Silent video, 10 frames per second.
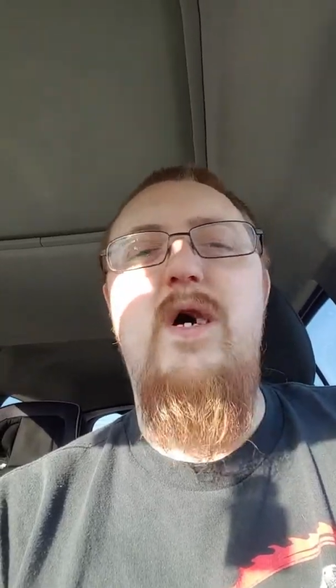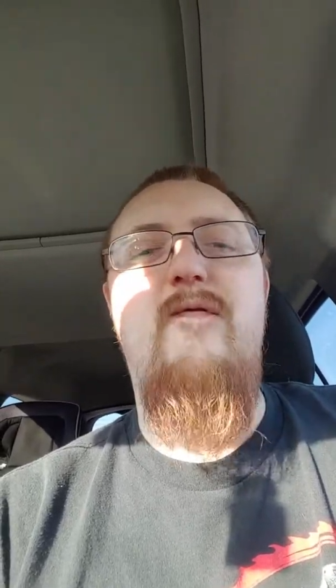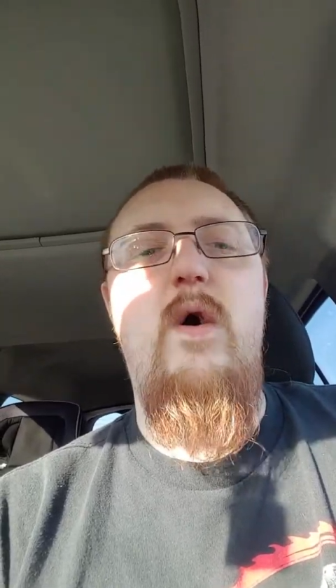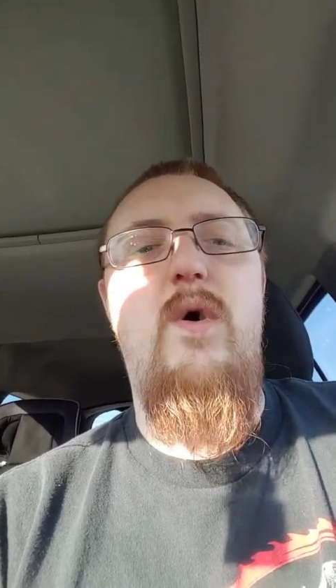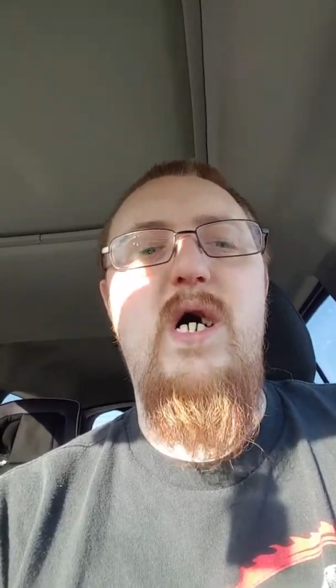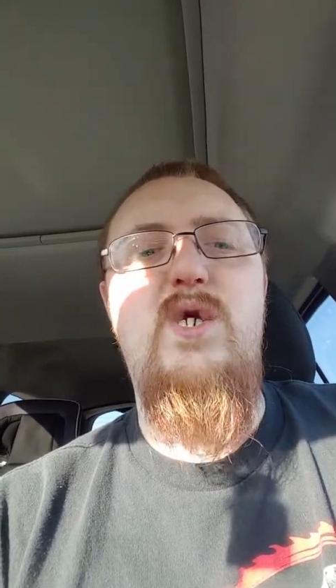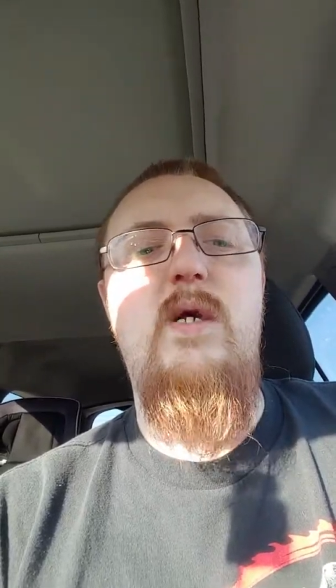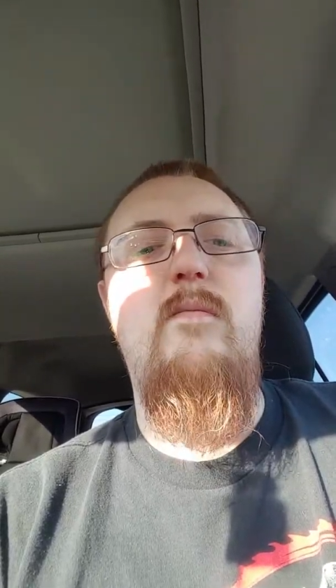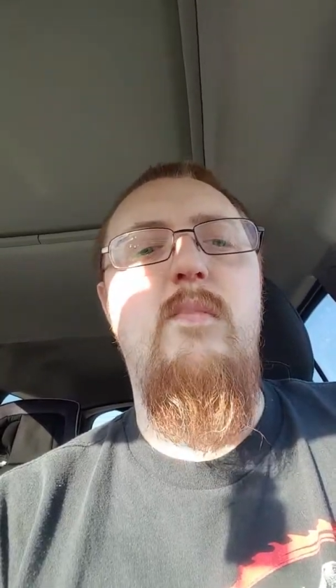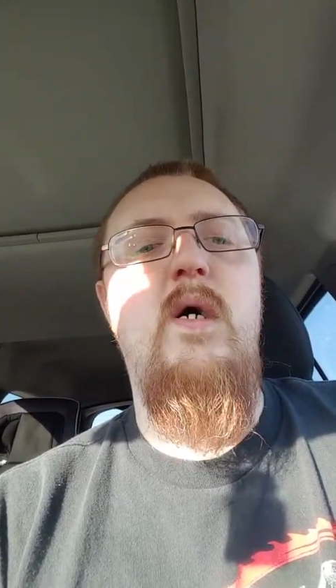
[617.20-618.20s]
know if I'll watch
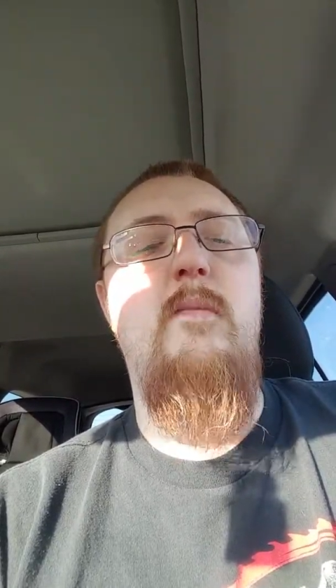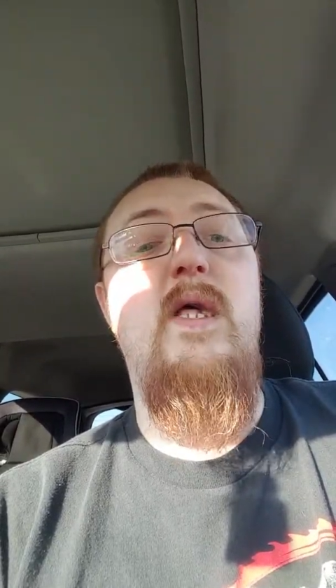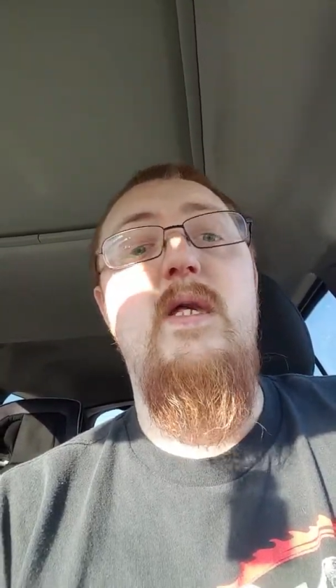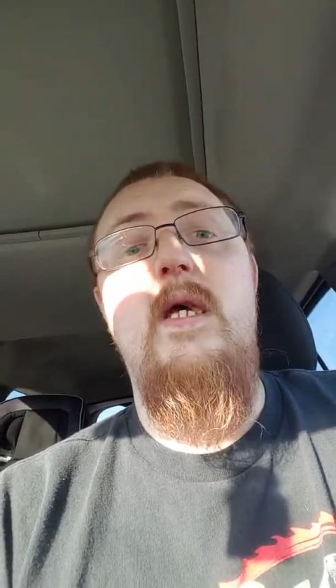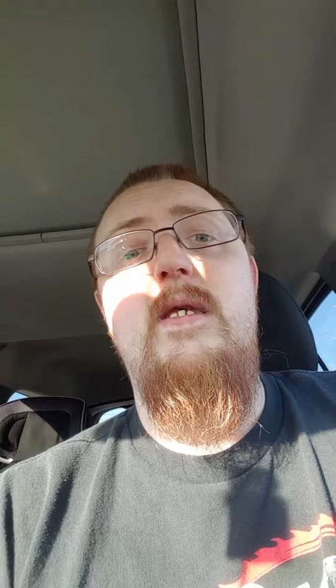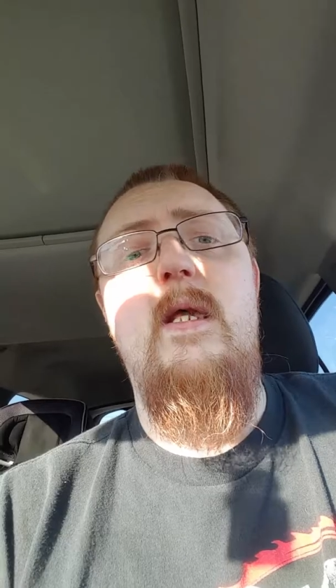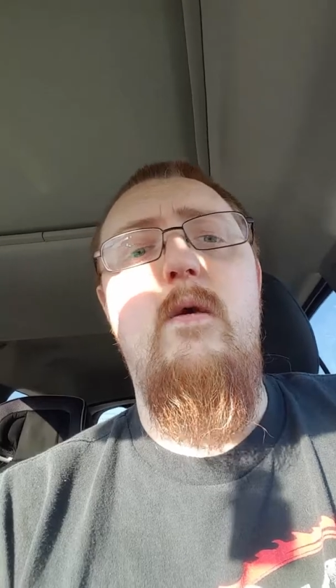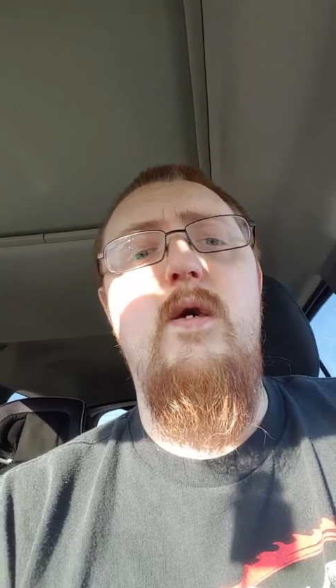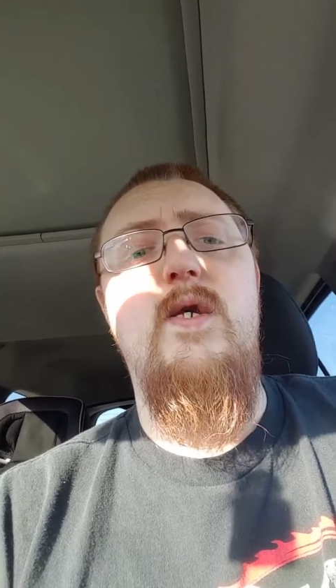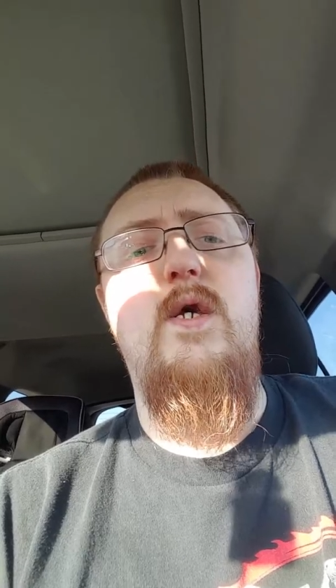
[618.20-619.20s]
it, but I mean, it's an
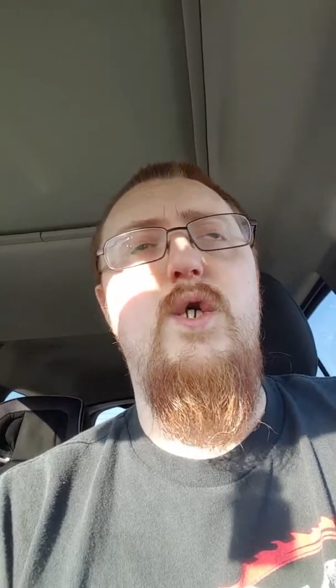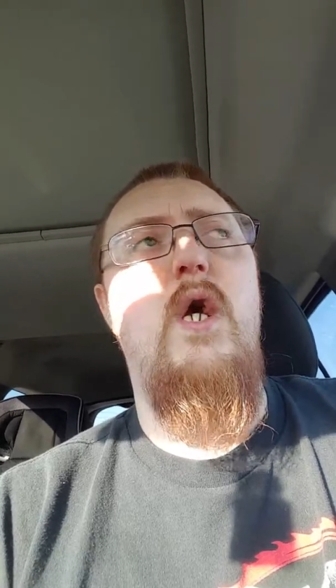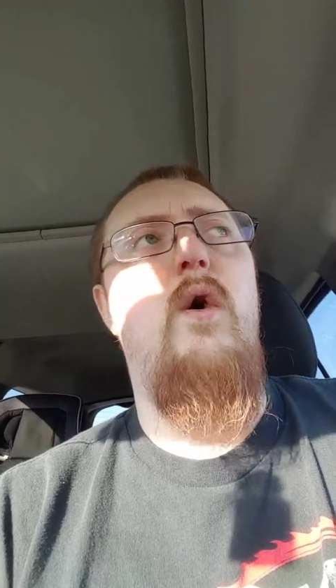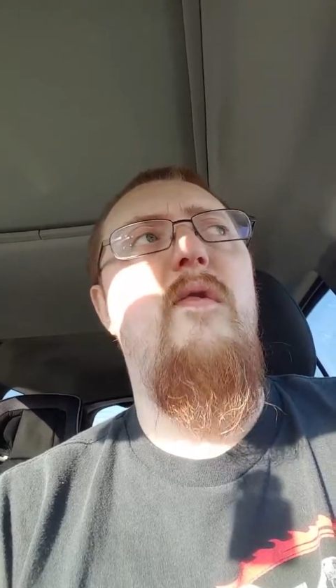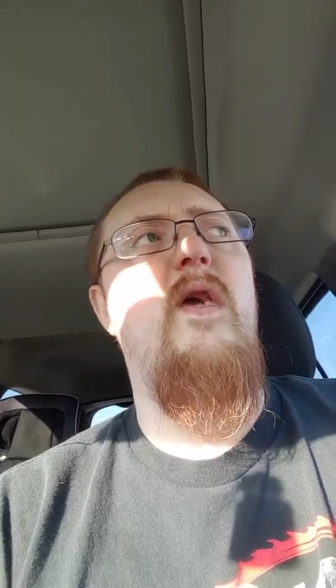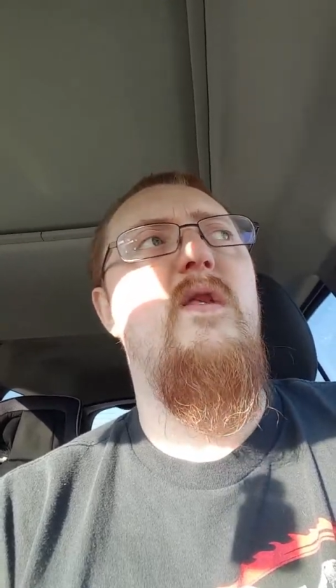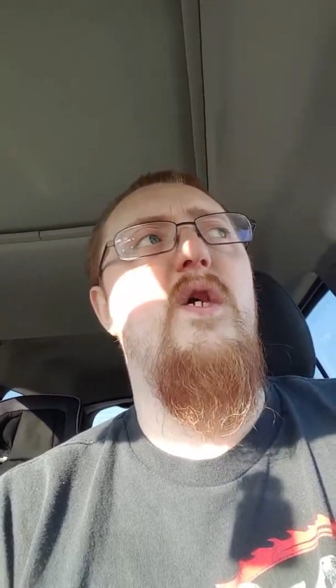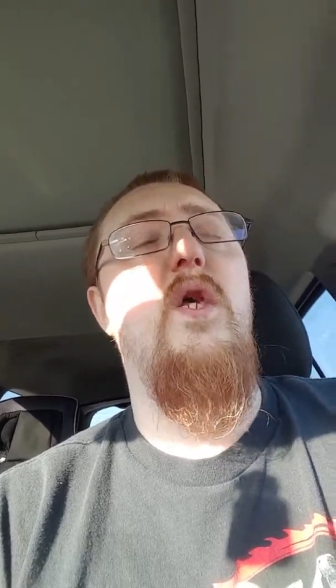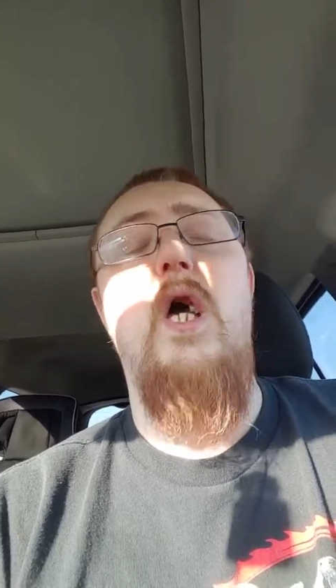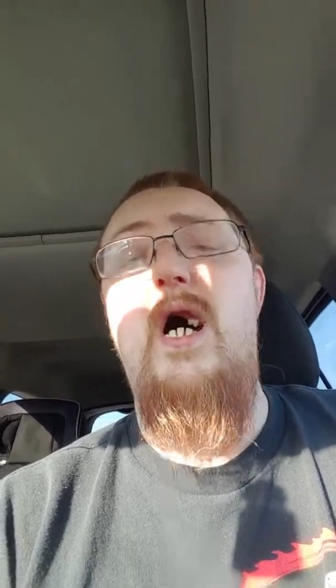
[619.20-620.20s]
interesting show. I think it's a
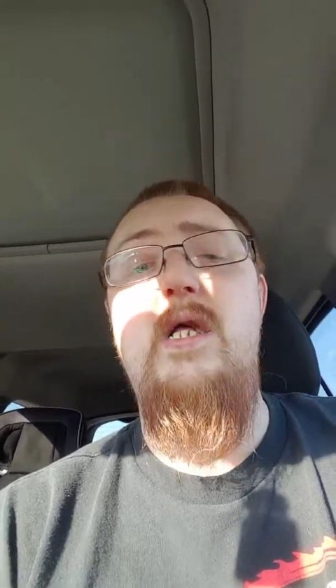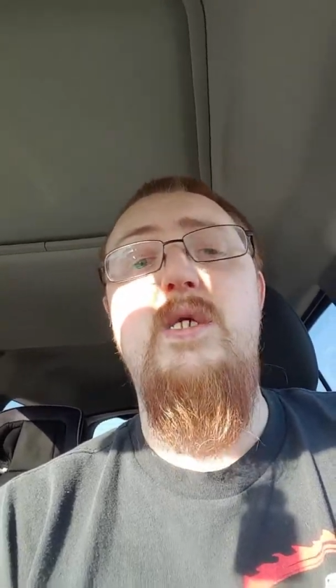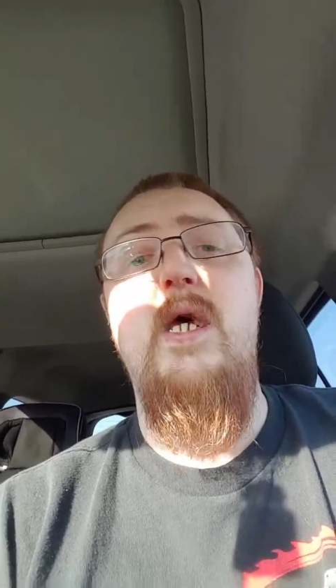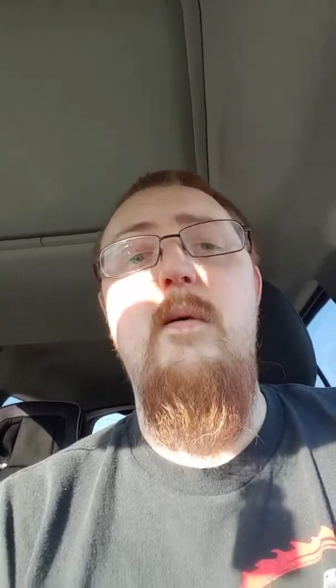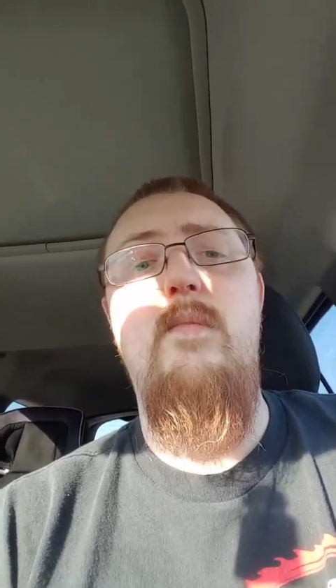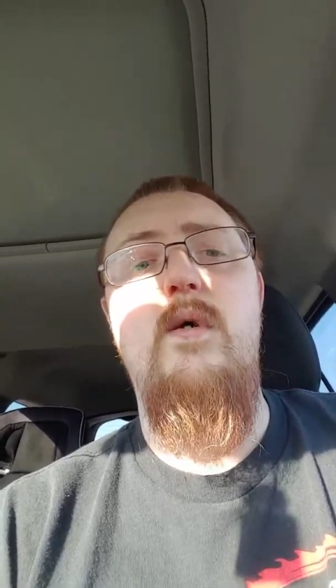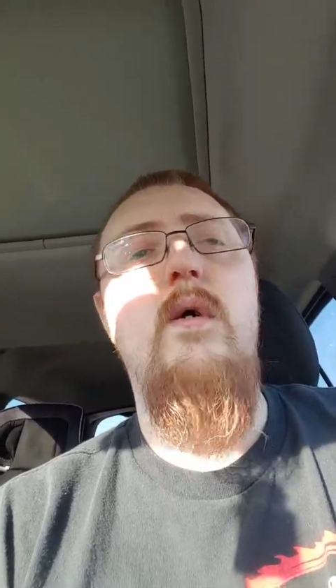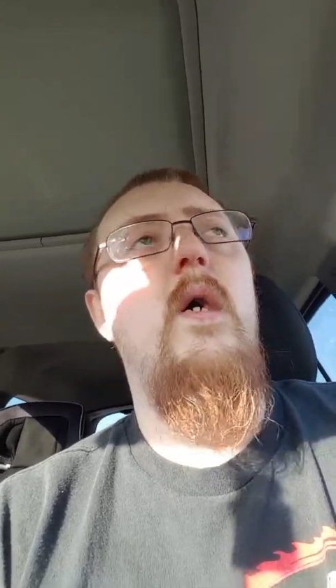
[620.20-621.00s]
good concept.